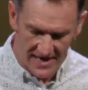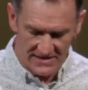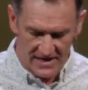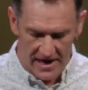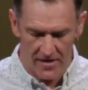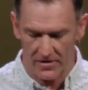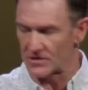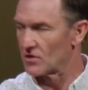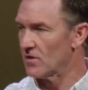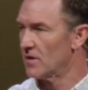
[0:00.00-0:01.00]
God's
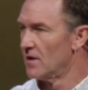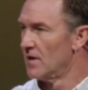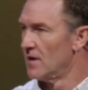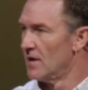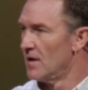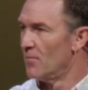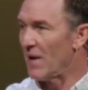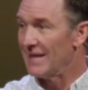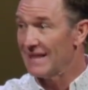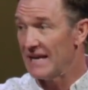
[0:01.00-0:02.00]
character
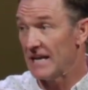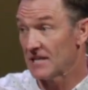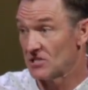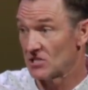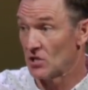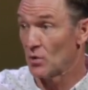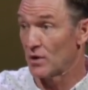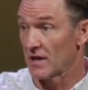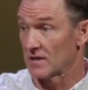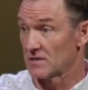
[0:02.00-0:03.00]
by leaning into two
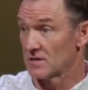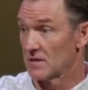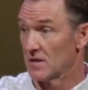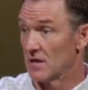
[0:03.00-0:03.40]
things?